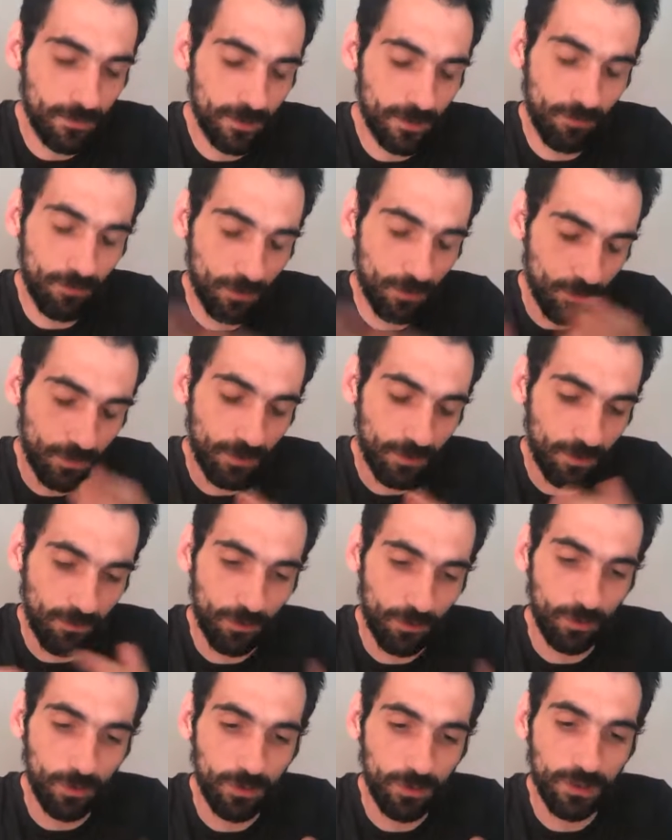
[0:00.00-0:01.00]
if you
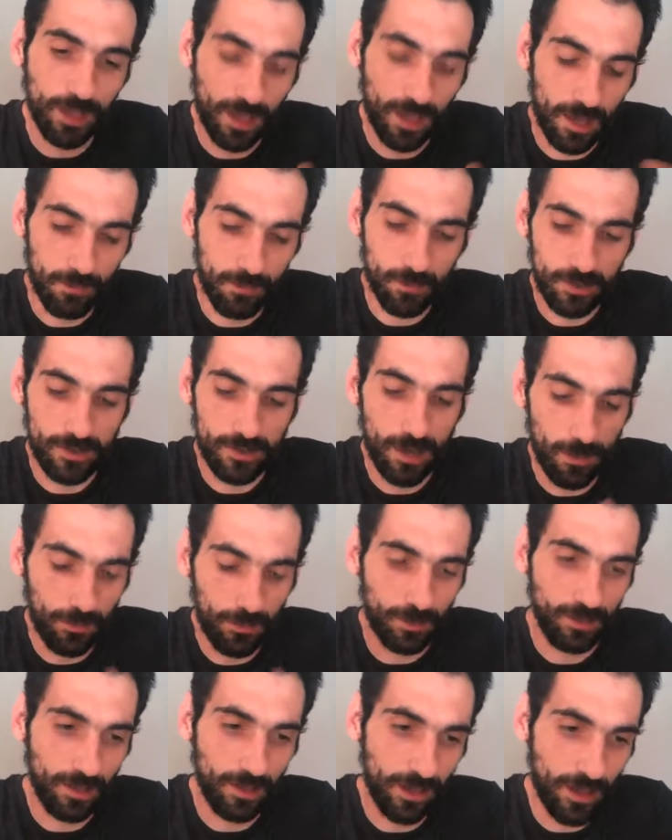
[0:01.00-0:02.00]
do tk bootstrap or
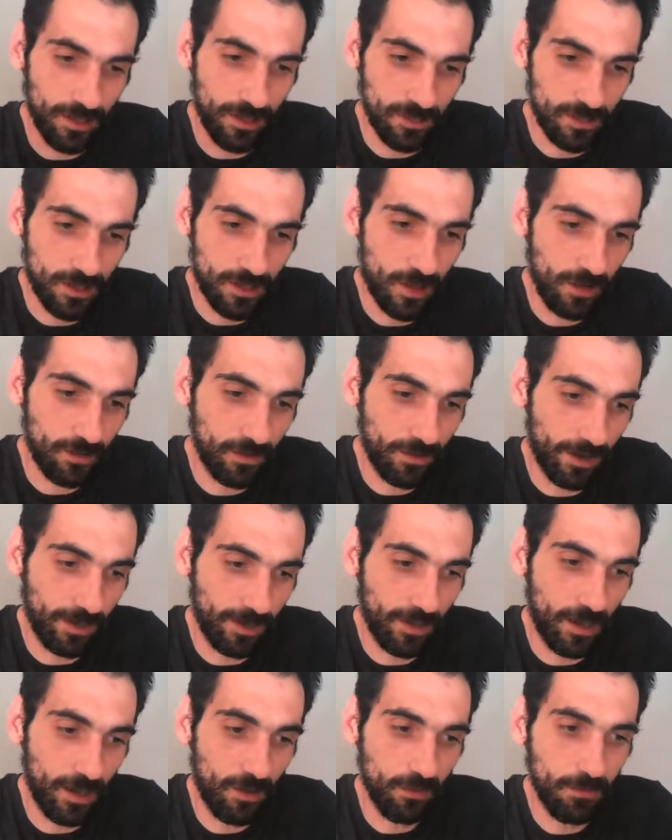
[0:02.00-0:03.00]
tk install right
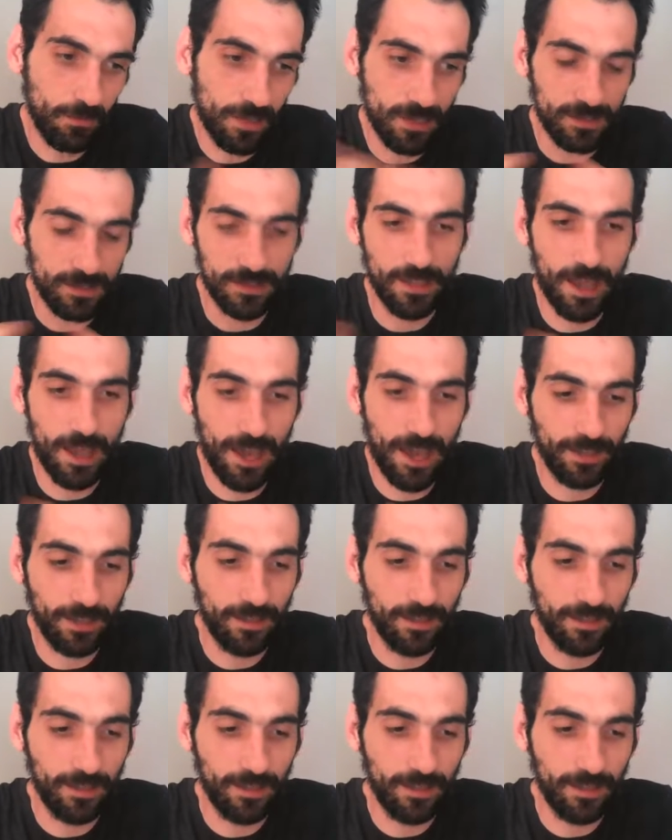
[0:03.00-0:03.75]
now, means that